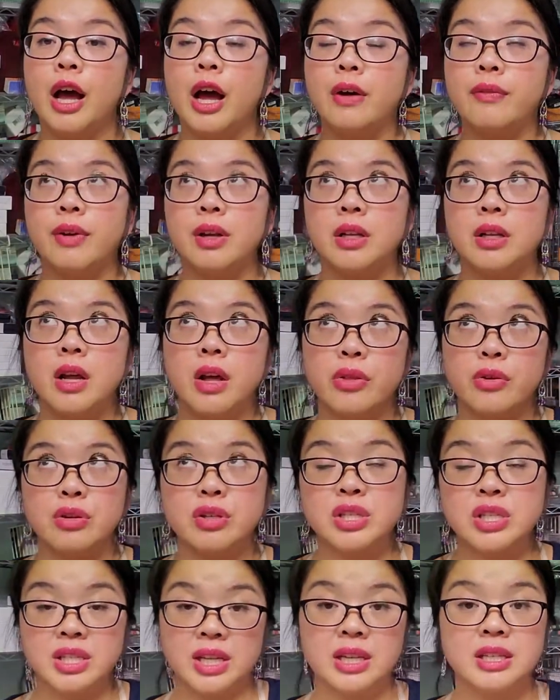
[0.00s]
I have
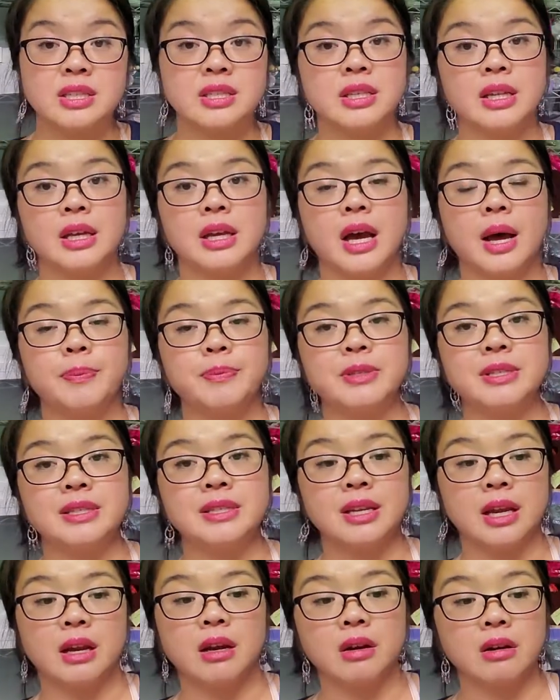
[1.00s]
another 60
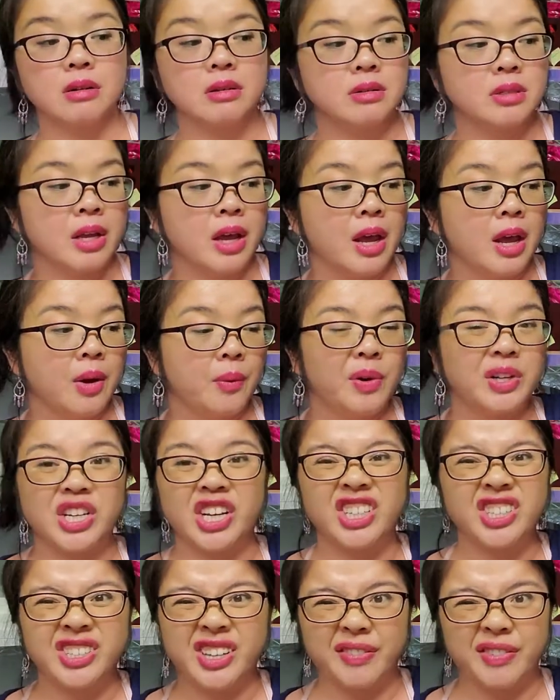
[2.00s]
upstairs,
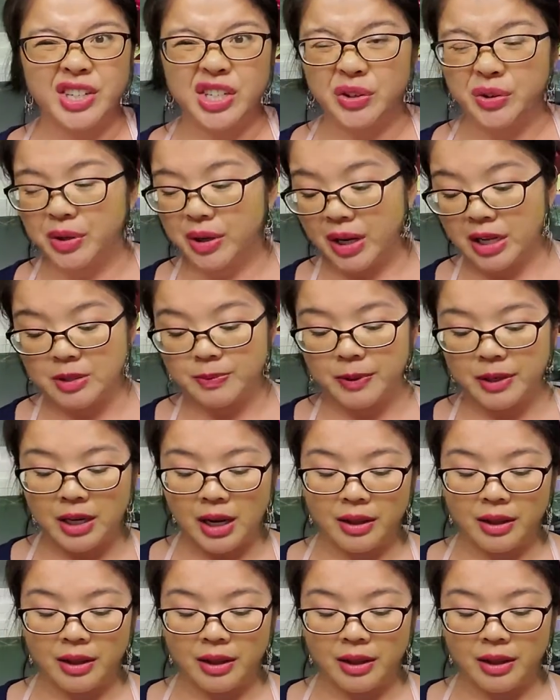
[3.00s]
which I just never show you guys.